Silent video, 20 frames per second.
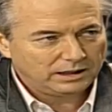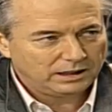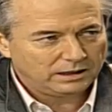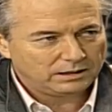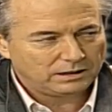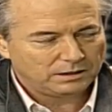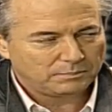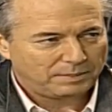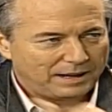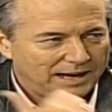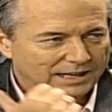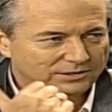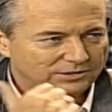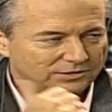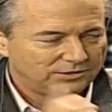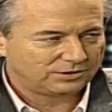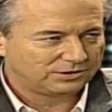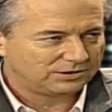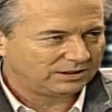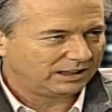in the
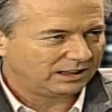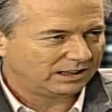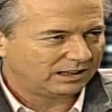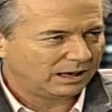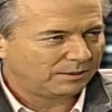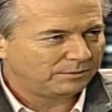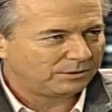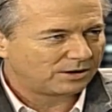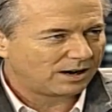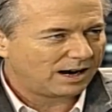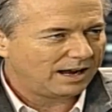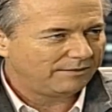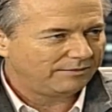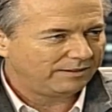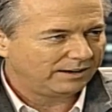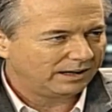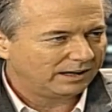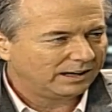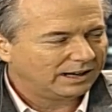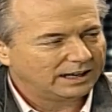passenger seat and I'm
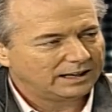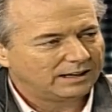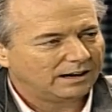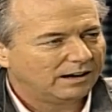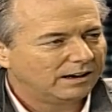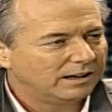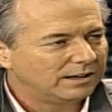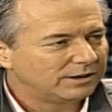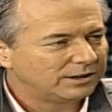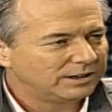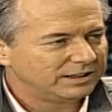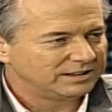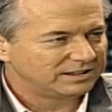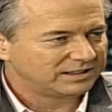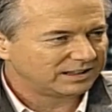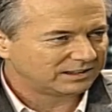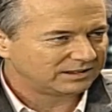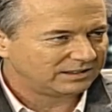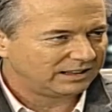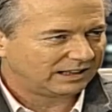driving at
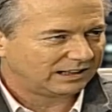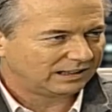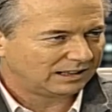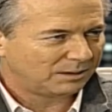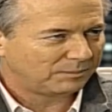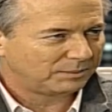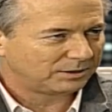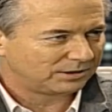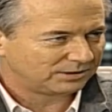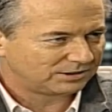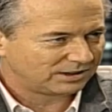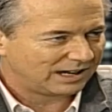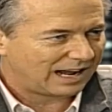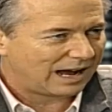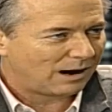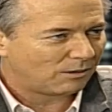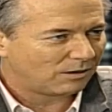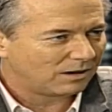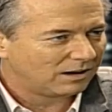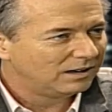160 kilometers an
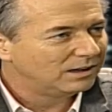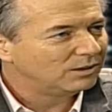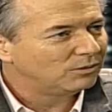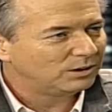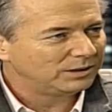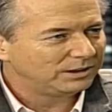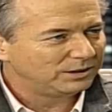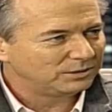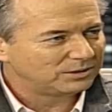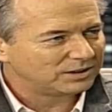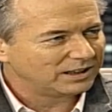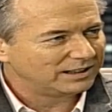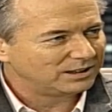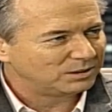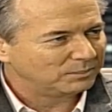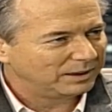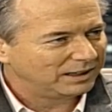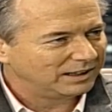hour, what do you say to